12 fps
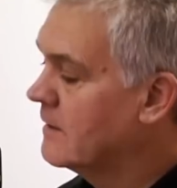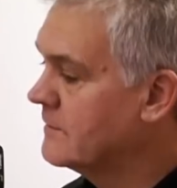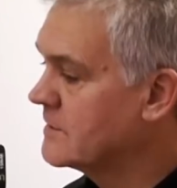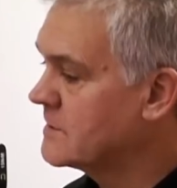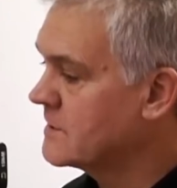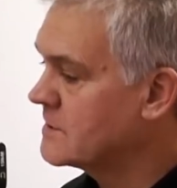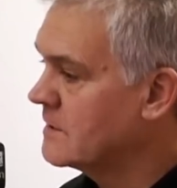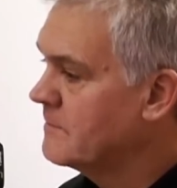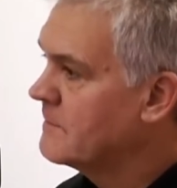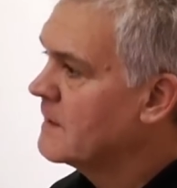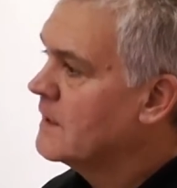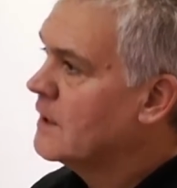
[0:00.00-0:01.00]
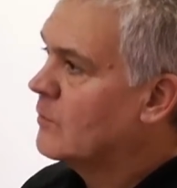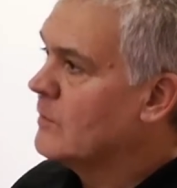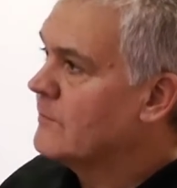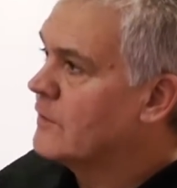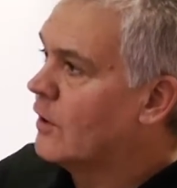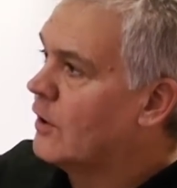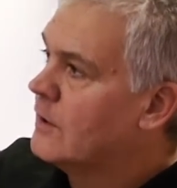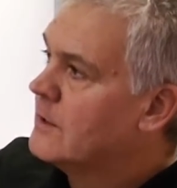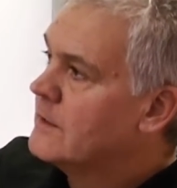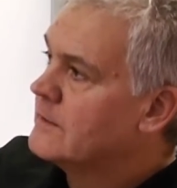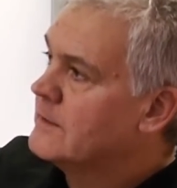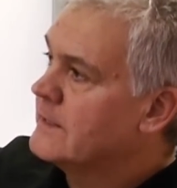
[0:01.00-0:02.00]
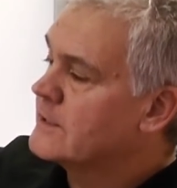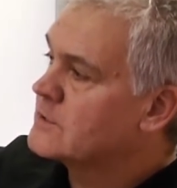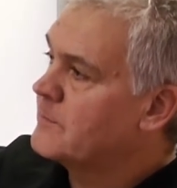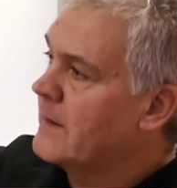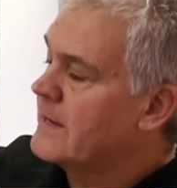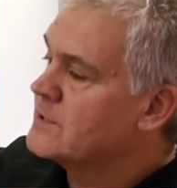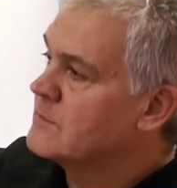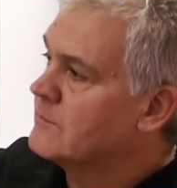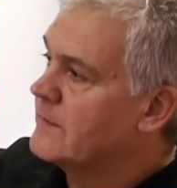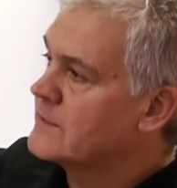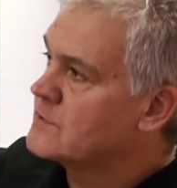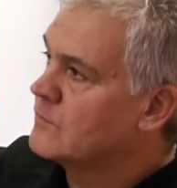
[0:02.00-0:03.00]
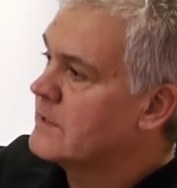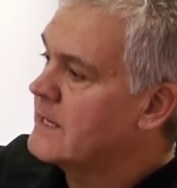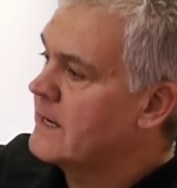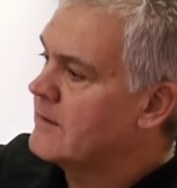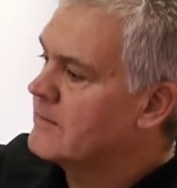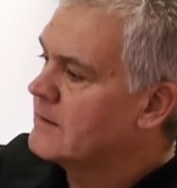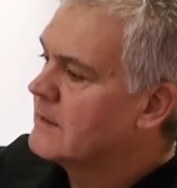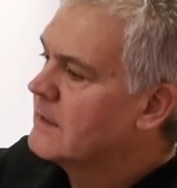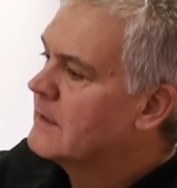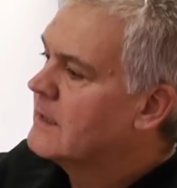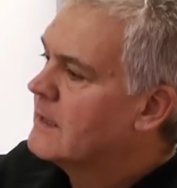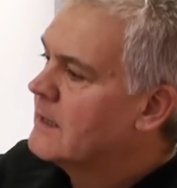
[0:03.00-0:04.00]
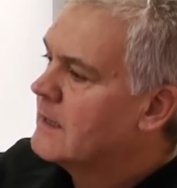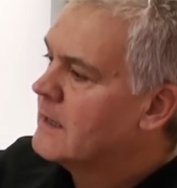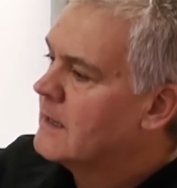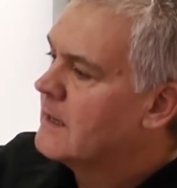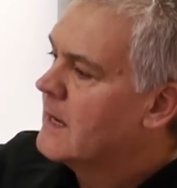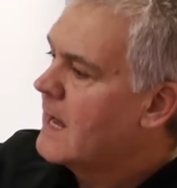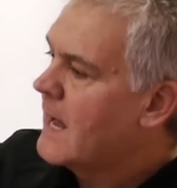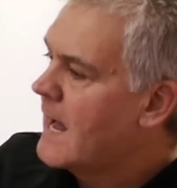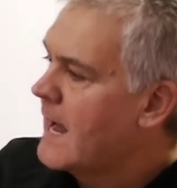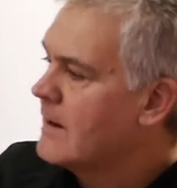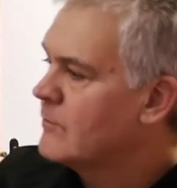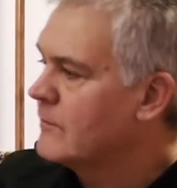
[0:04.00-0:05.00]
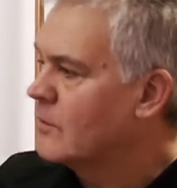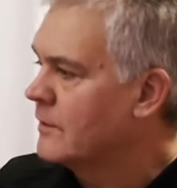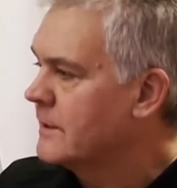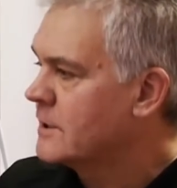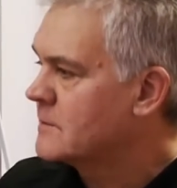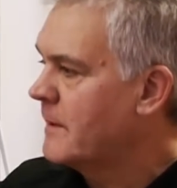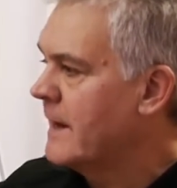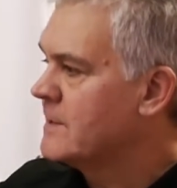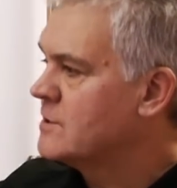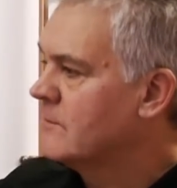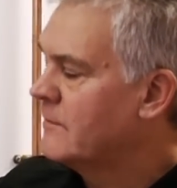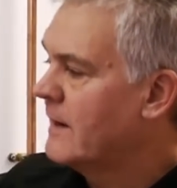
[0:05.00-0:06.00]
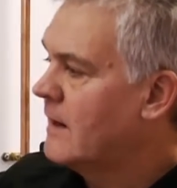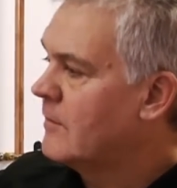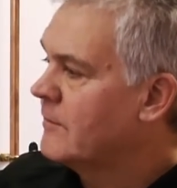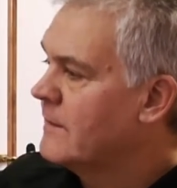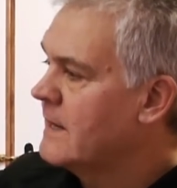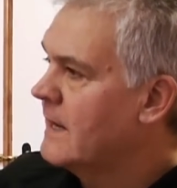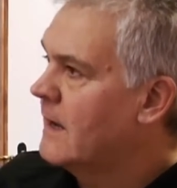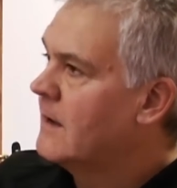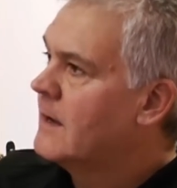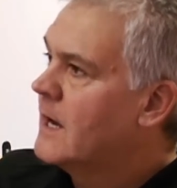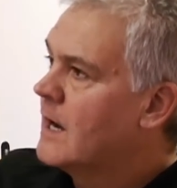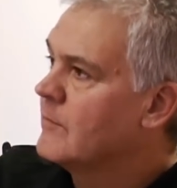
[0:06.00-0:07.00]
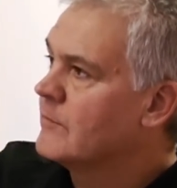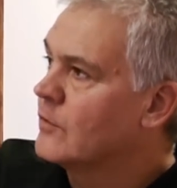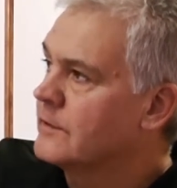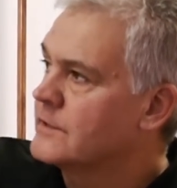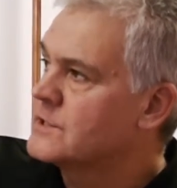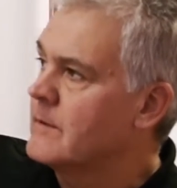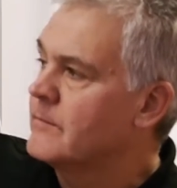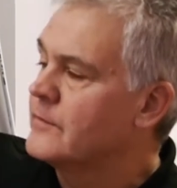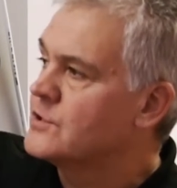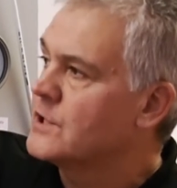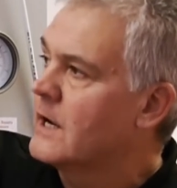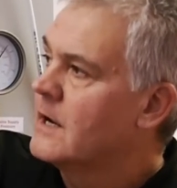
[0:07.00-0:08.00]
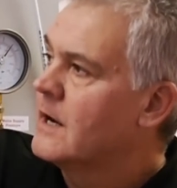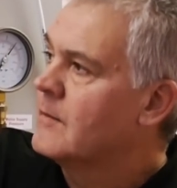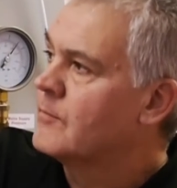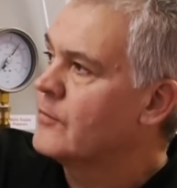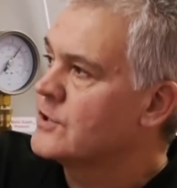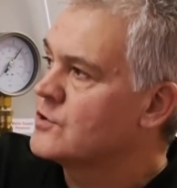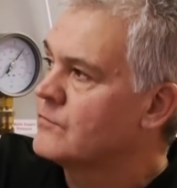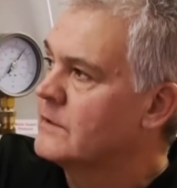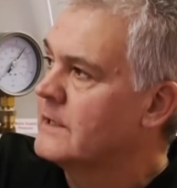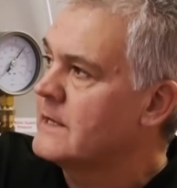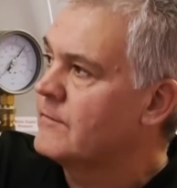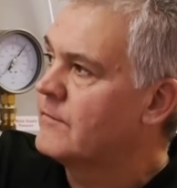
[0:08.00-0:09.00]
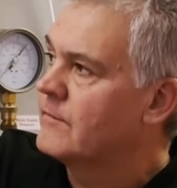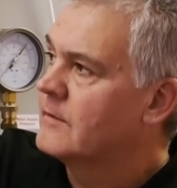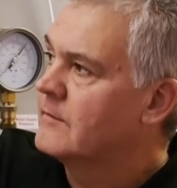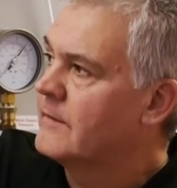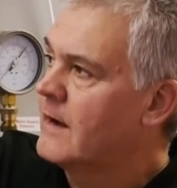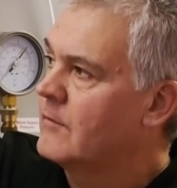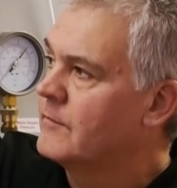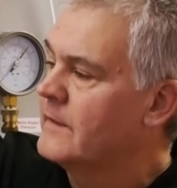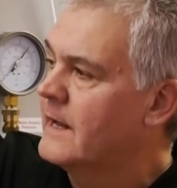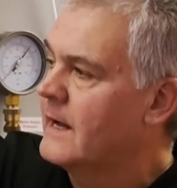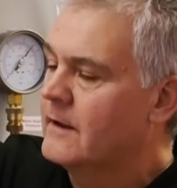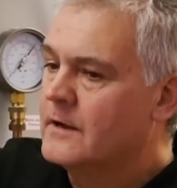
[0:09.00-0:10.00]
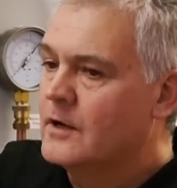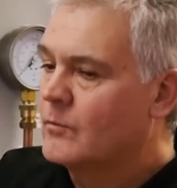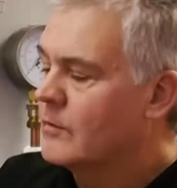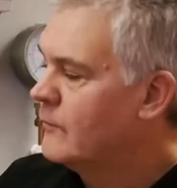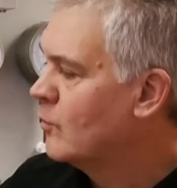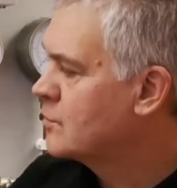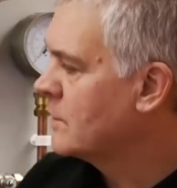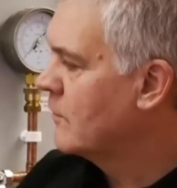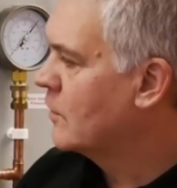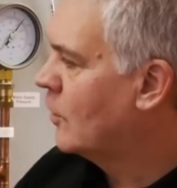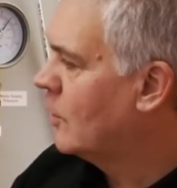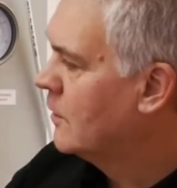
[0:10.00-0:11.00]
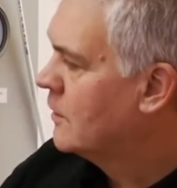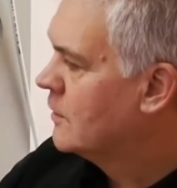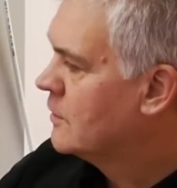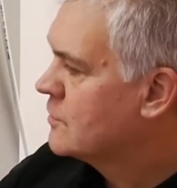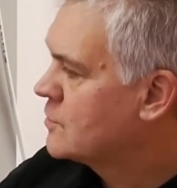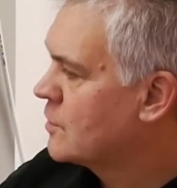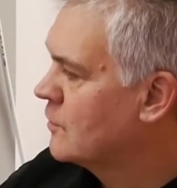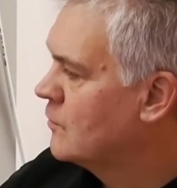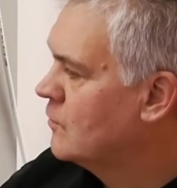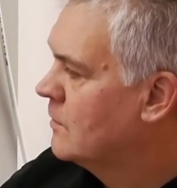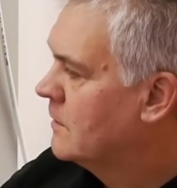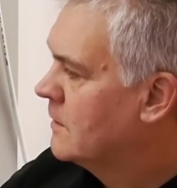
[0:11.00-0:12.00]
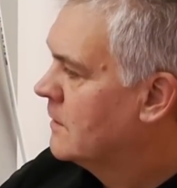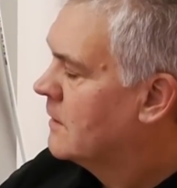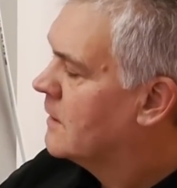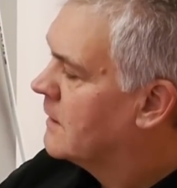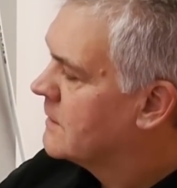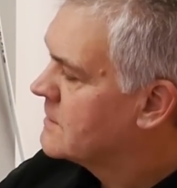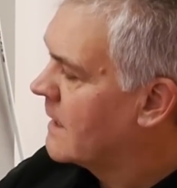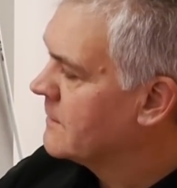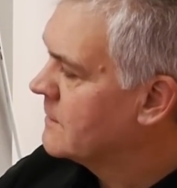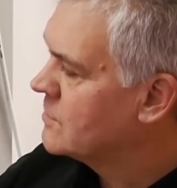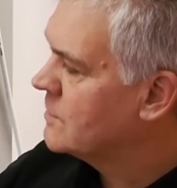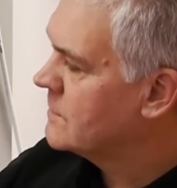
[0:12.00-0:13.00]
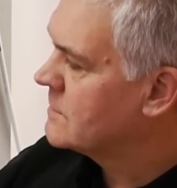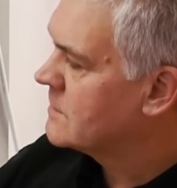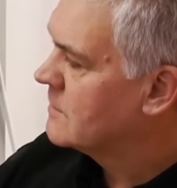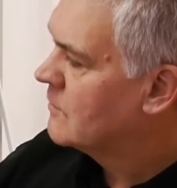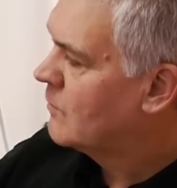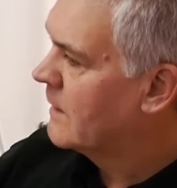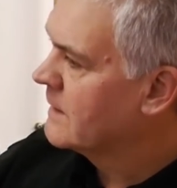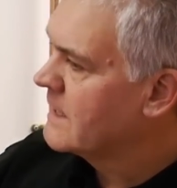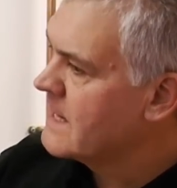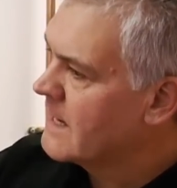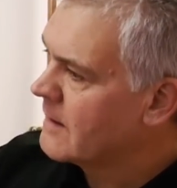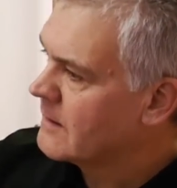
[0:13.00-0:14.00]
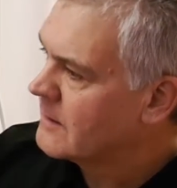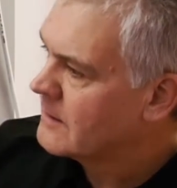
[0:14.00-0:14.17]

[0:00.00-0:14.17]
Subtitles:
of the system. We've got the expansion vessel here, and we've got the expansion valve here, and we've got the temperature and pressure relief valve there. We've also got two tun dishes, one here